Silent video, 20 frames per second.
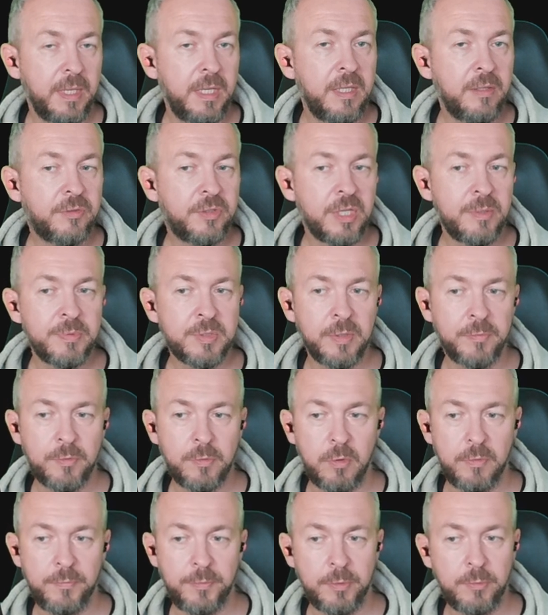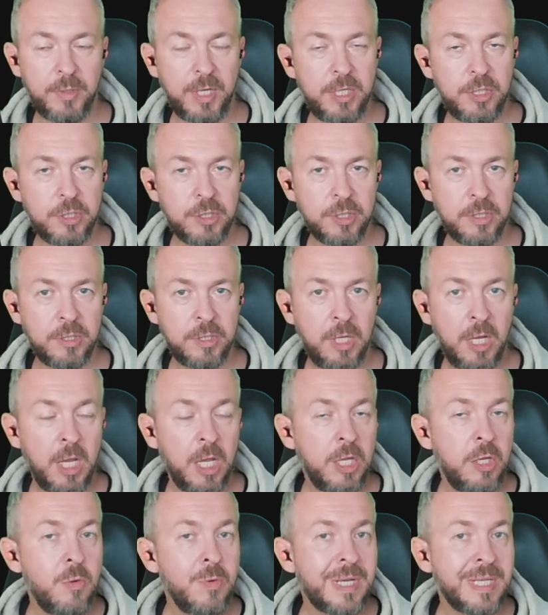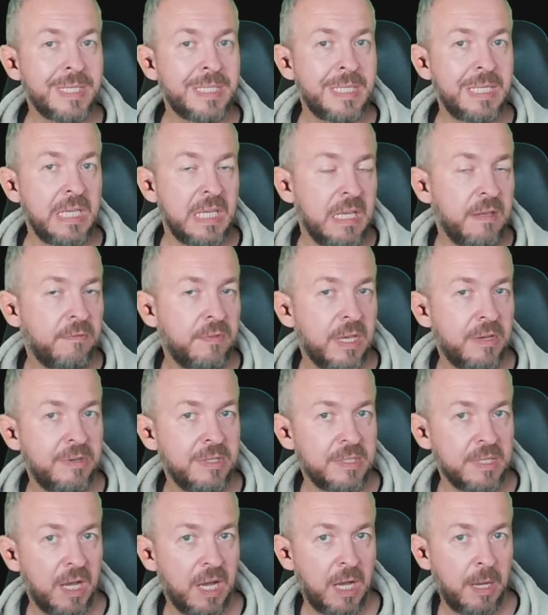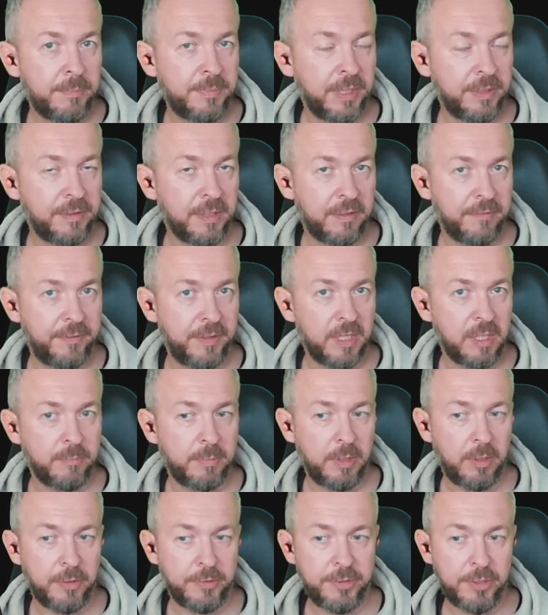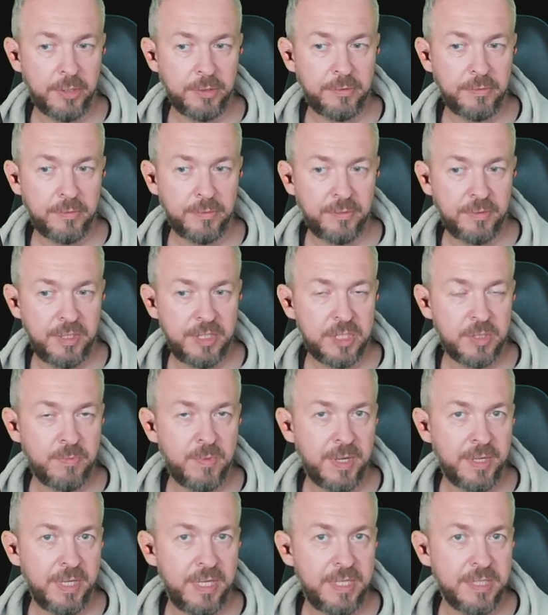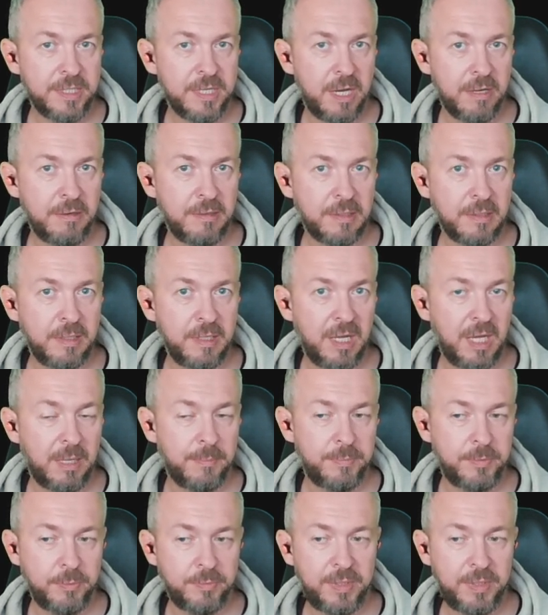In terms of configuration, you can see if there is update available or not. This one is currently up